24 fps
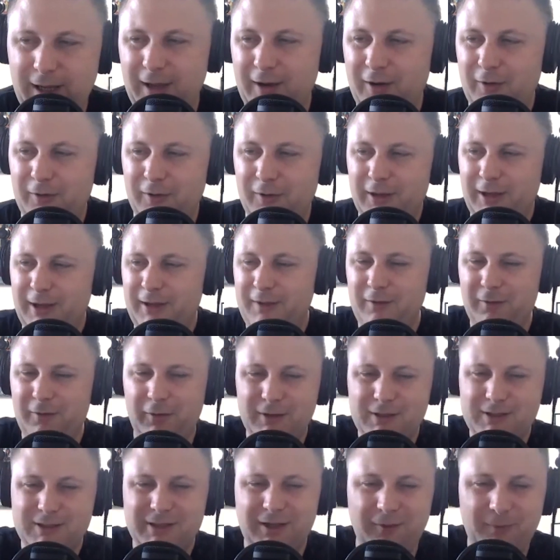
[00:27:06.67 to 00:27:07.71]
it on the in all
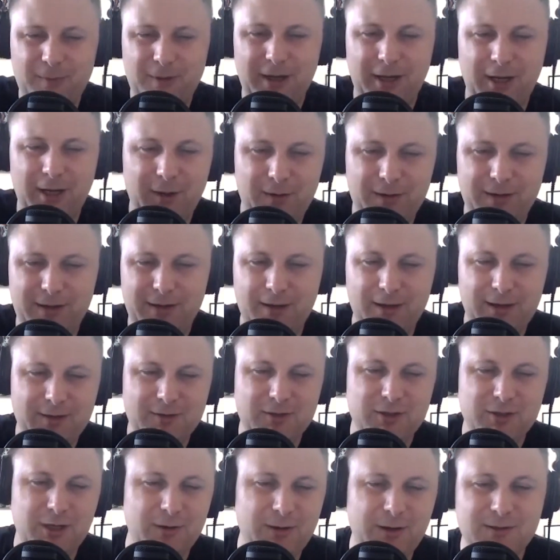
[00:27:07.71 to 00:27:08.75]
the stuff below and in the
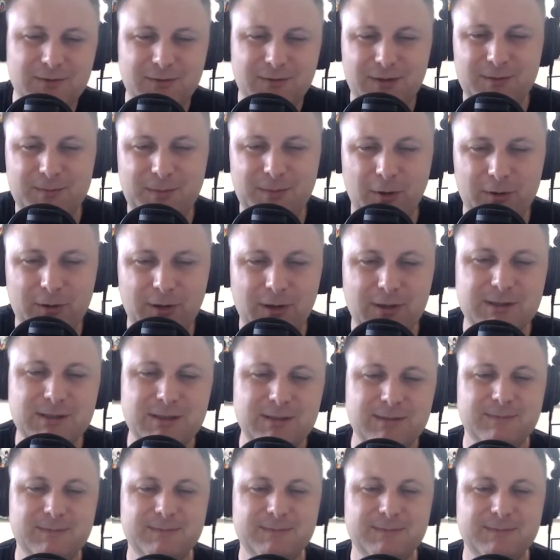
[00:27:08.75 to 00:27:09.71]
show notes for this podcast.